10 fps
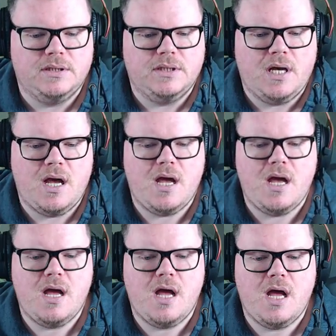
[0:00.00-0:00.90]

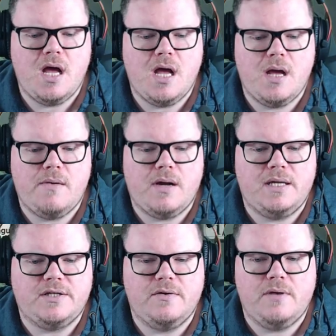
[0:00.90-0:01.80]
Right, let's
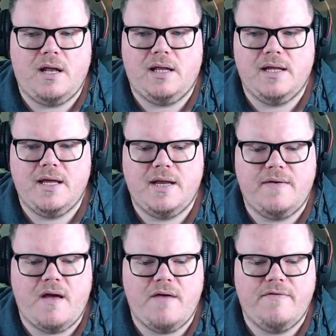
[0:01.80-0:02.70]
do a Leonin
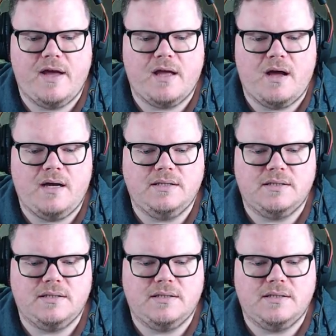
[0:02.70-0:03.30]
Vanguard.